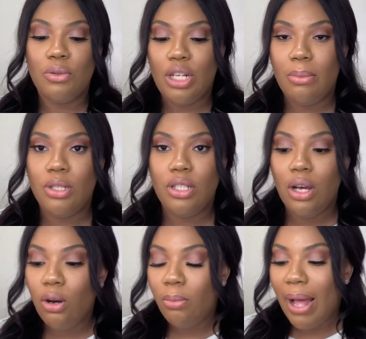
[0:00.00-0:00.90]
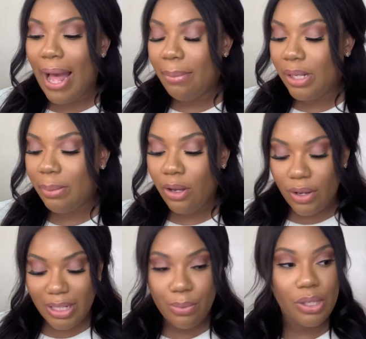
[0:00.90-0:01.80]
which I'm so happy about
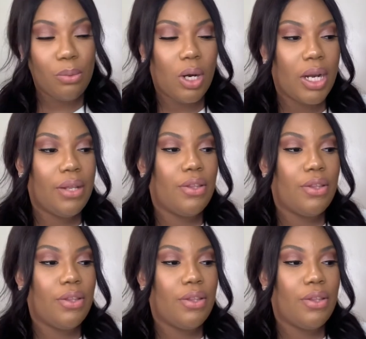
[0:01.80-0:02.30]
because I really wanted